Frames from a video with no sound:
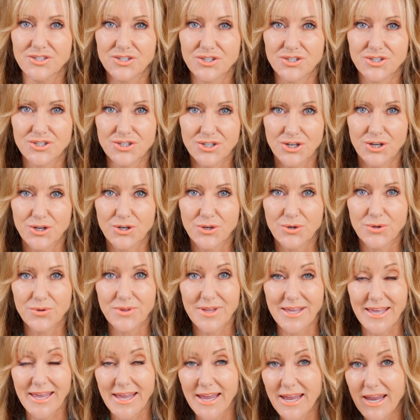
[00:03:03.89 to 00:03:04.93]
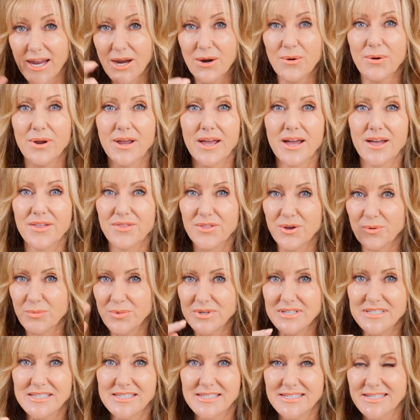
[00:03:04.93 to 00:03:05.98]
to show you the area that
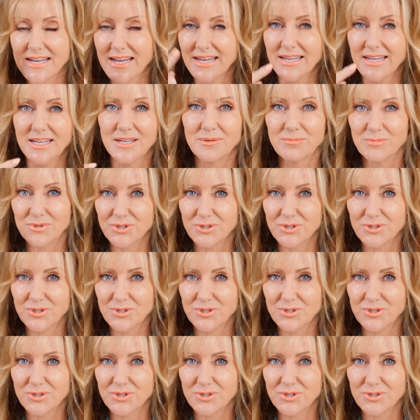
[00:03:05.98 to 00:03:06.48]
we stay in